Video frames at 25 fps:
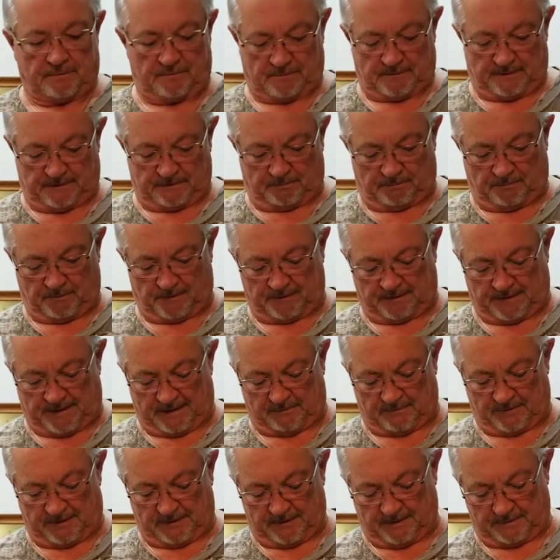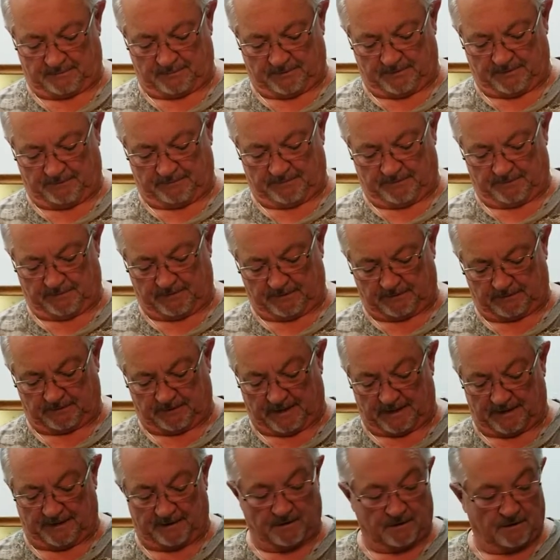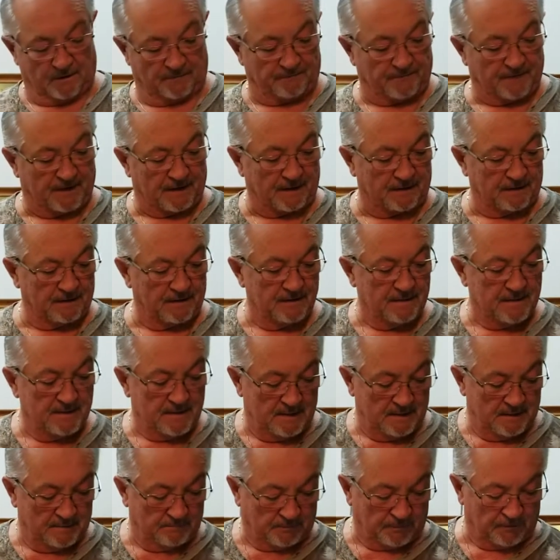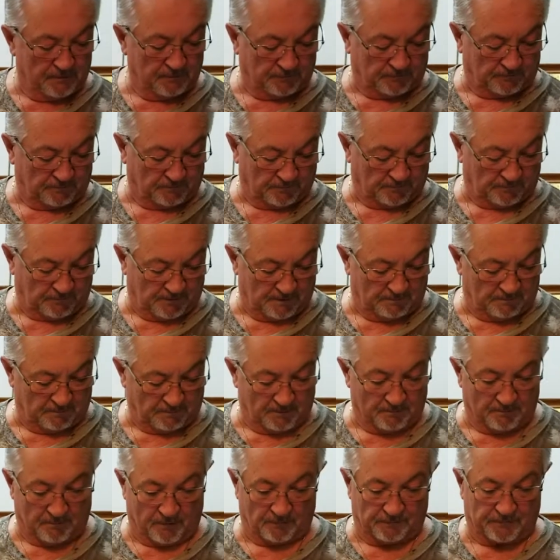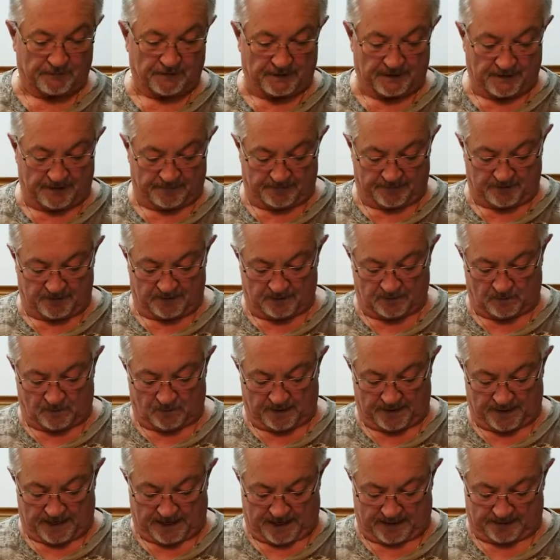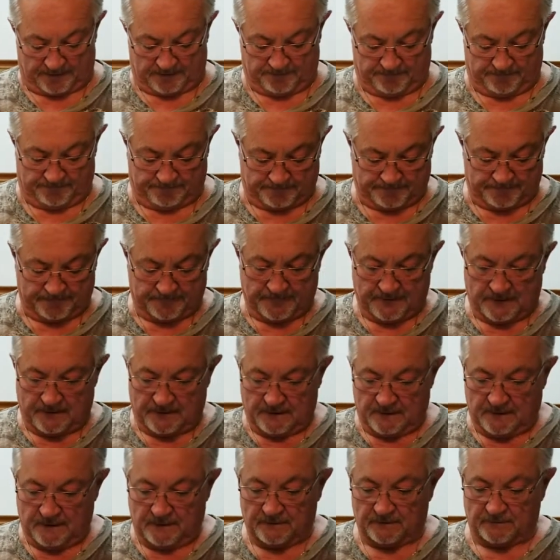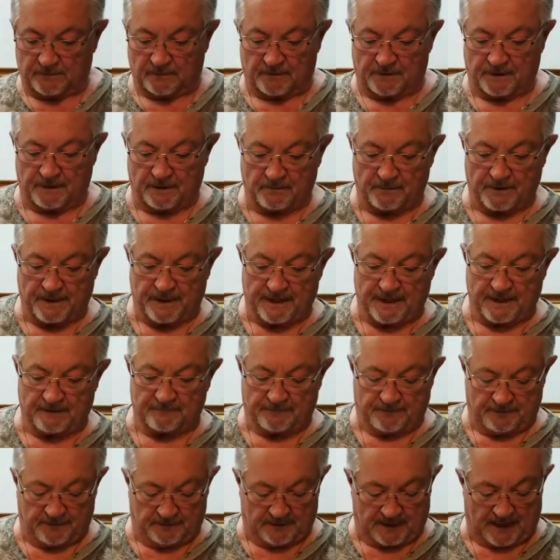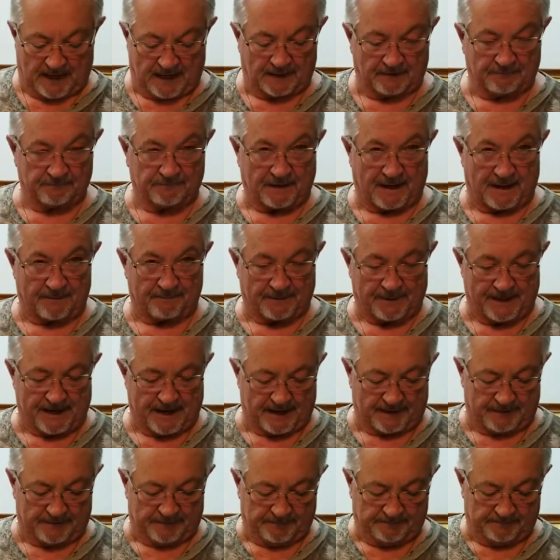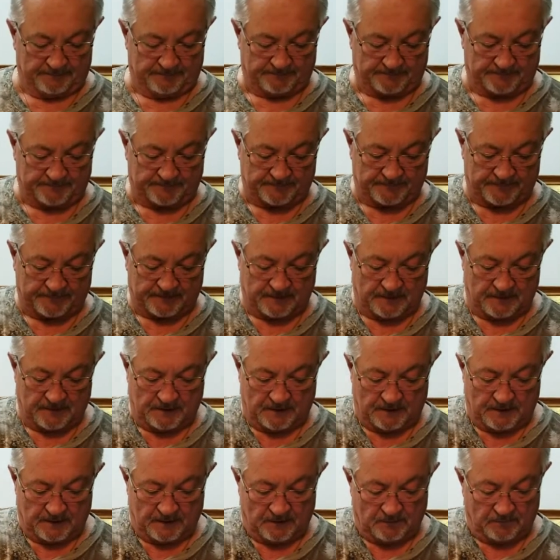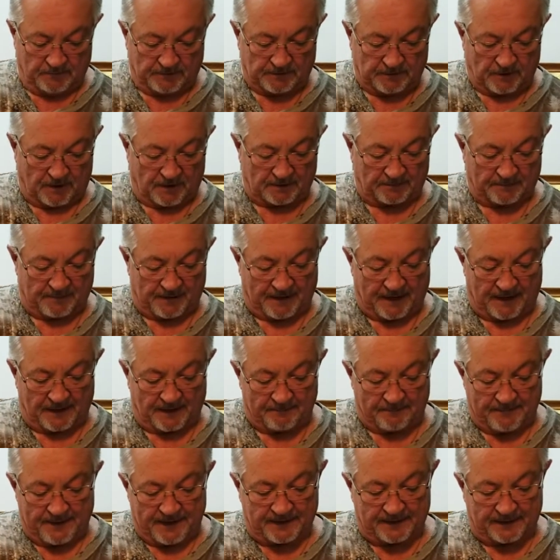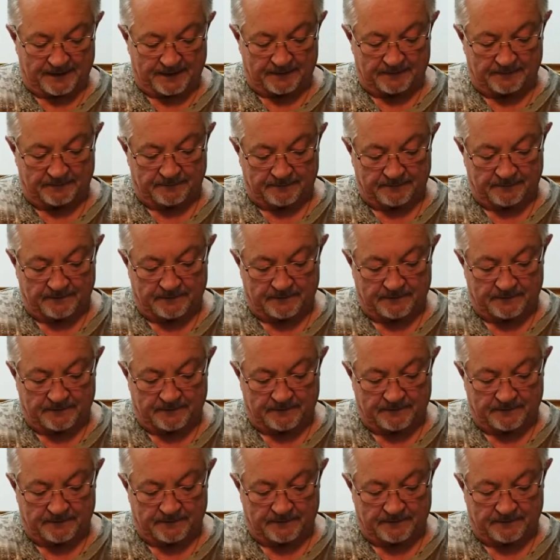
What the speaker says: Let's put it that way, in the preview, because I didn't know if our producer was going to put them both together or not. So here we have Olive Tapenade. We talked about how to make it.